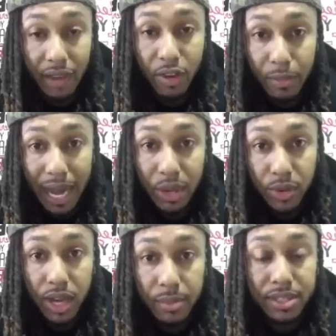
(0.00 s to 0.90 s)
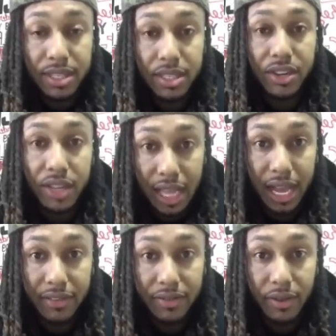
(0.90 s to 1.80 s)
everybody who comes into your
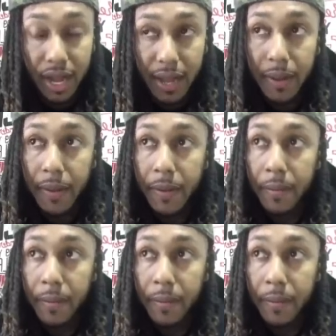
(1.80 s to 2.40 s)
life, right?